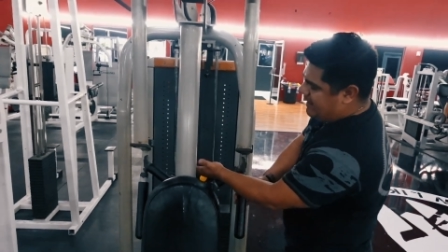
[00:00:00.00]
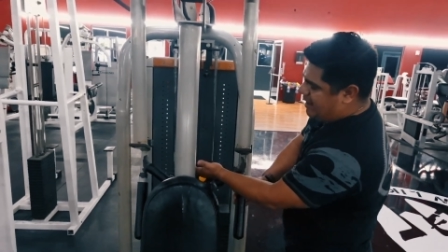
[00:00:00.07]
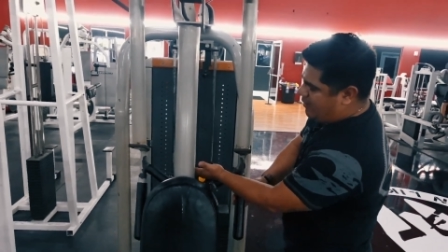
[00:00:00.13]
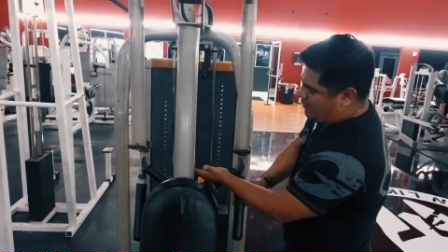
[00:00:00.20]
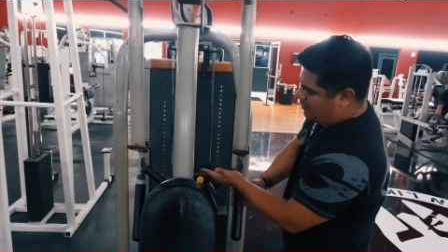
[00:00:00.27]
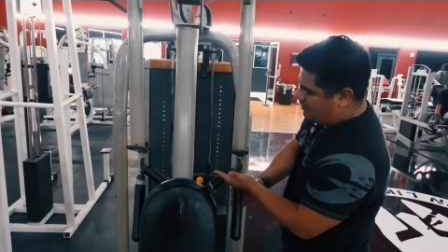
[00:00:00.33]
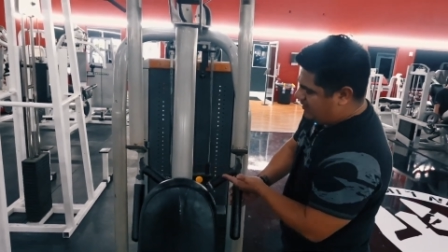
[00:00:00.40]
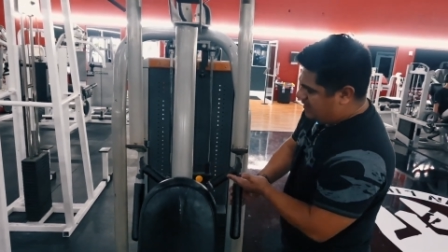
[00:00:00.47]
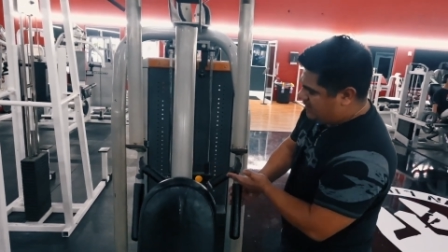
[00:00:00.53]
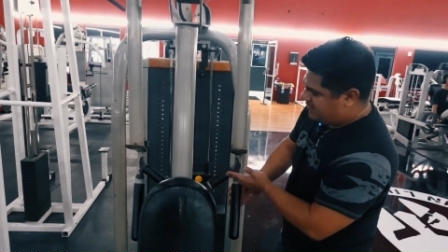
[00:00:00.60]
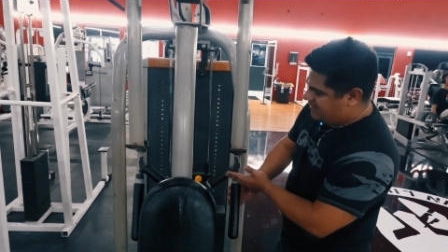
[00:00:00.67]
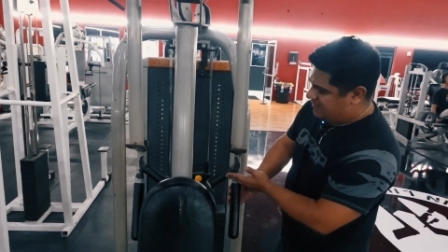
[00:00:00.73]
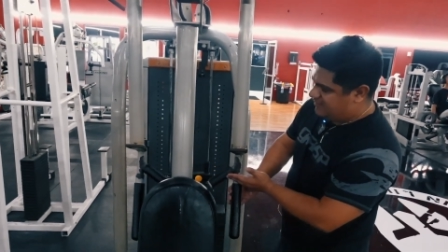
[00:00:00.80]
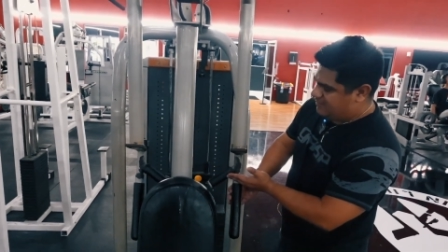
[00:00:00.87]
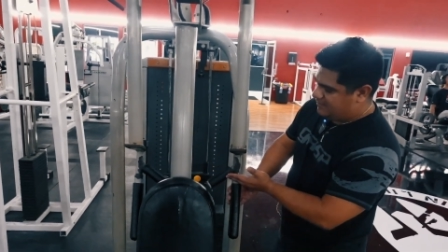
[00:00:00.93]
out.
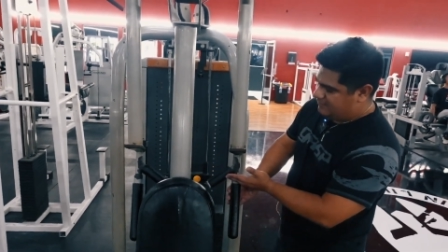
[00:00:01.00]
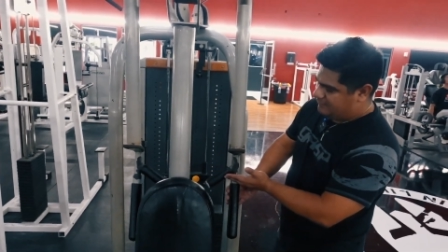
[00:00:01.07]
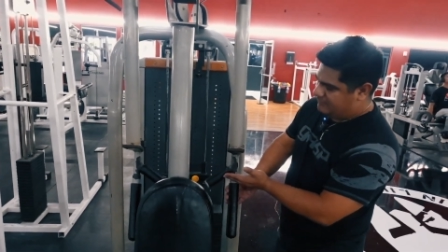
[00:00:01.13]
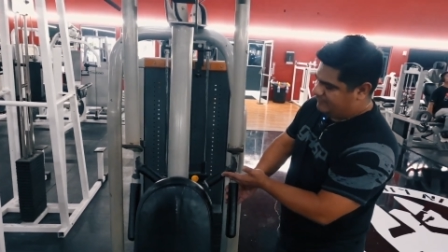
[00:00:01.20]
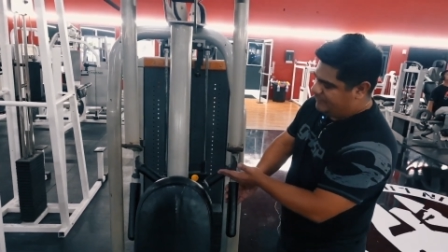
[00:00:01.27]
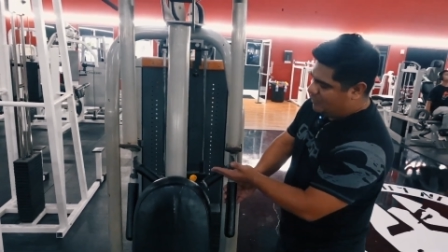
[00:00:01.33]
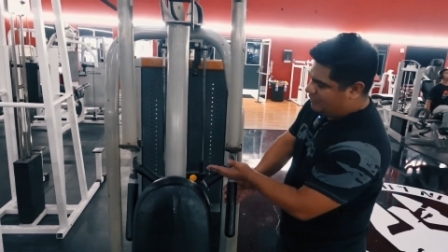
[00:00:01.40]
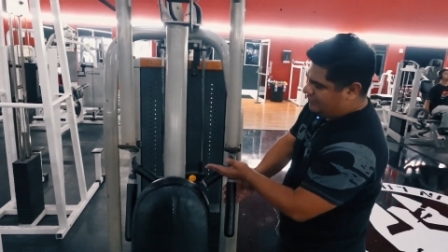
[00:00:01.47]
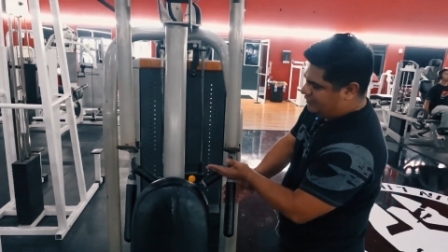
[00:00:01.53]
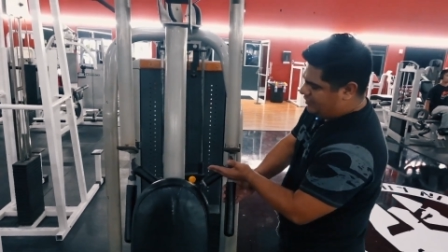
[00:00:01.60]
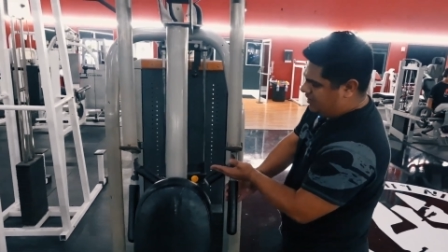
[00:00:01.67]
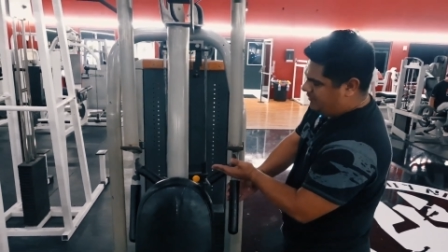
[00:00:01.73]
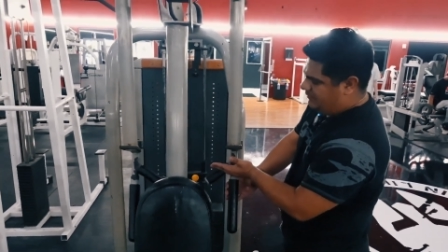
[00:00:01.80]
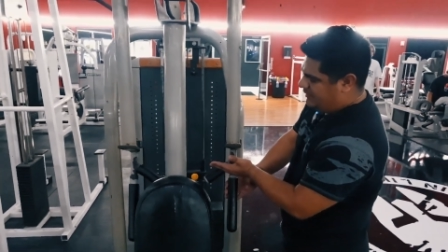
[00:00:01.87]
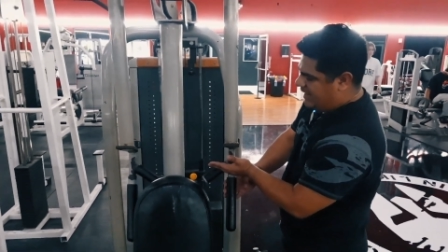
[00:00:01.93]
They'll
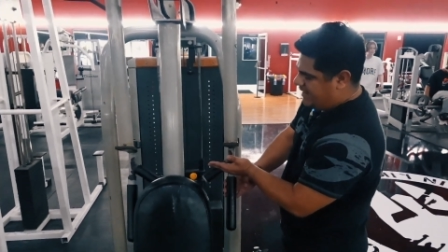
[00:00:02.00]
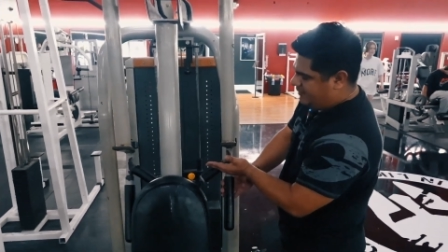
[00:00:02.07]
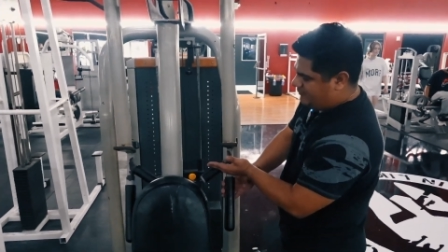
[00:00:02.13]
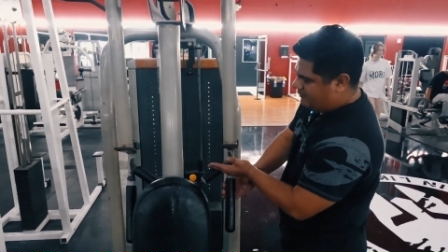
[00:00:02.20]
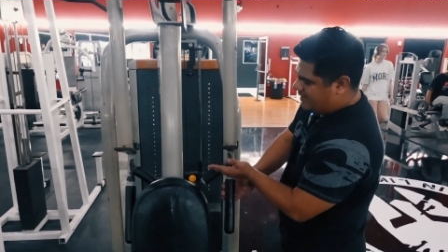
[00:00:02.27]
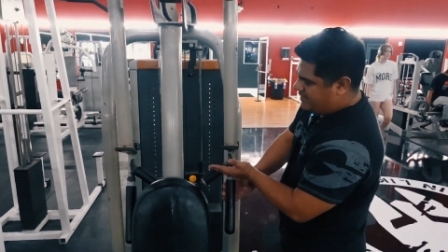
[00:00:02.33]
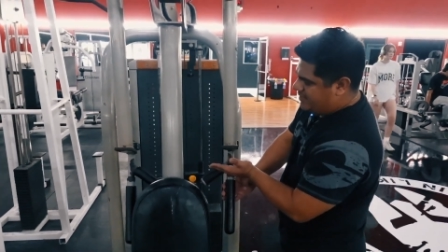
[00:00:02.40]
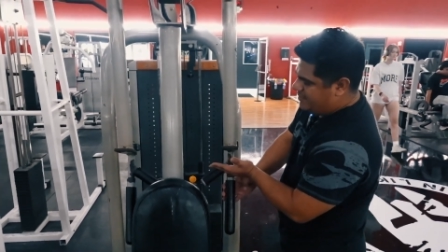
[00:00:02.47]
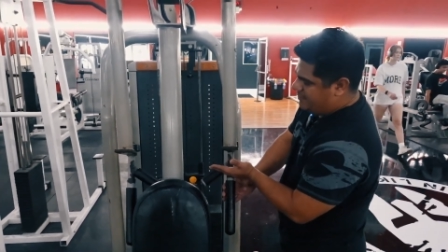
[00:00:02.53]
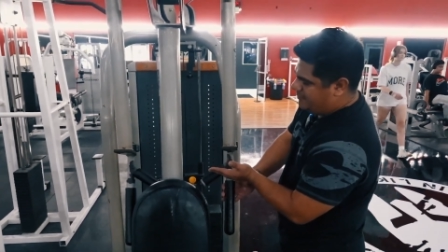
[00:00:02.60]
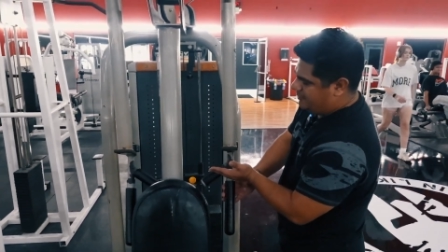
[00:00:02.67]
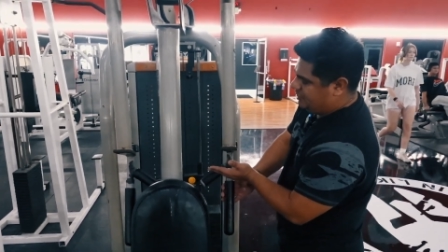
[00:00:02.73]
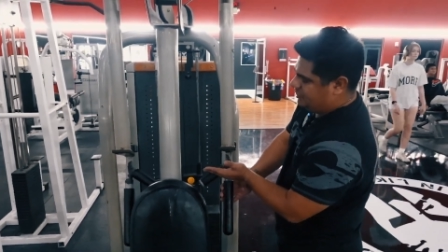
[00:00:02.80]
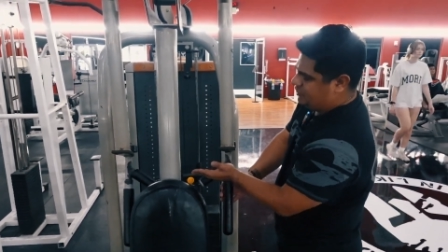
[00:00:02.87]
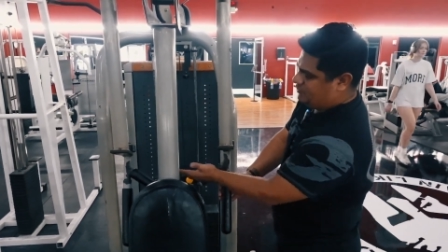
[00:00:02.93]
come like right here,
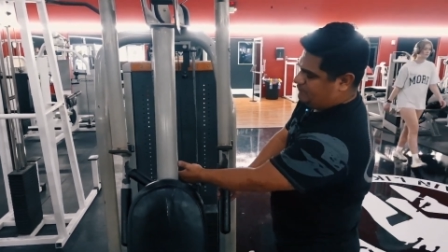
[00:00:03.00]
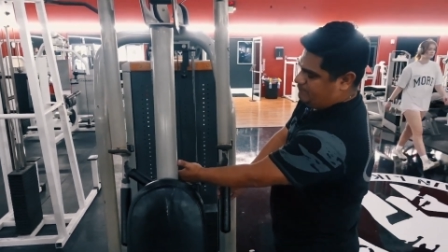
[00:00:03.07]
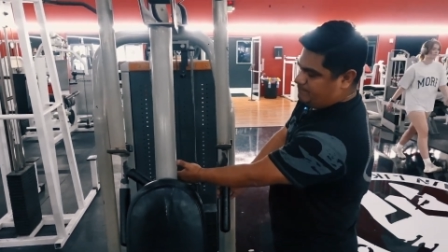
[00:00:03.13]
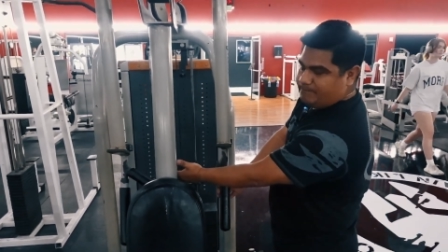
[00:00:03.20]
just